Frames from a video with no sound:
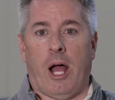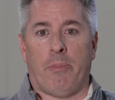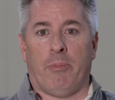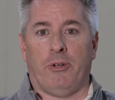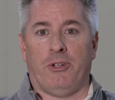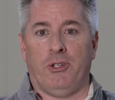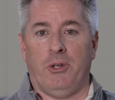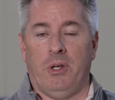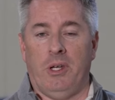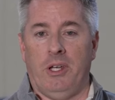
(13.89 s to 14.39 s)

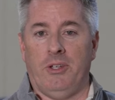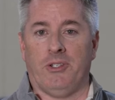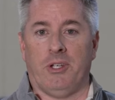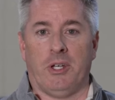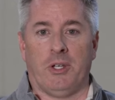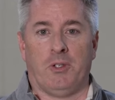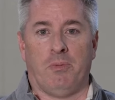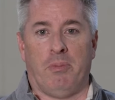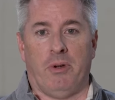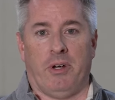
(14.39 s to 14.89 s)
opportunities
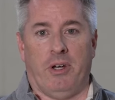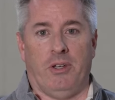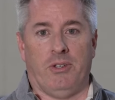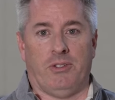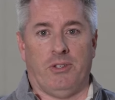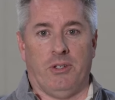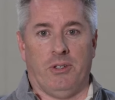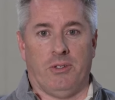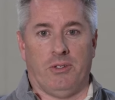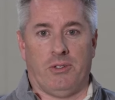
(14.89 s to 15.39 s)
and
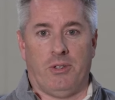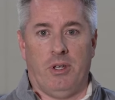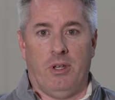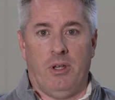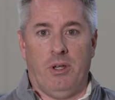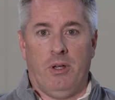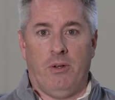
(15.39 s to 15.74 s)
experiences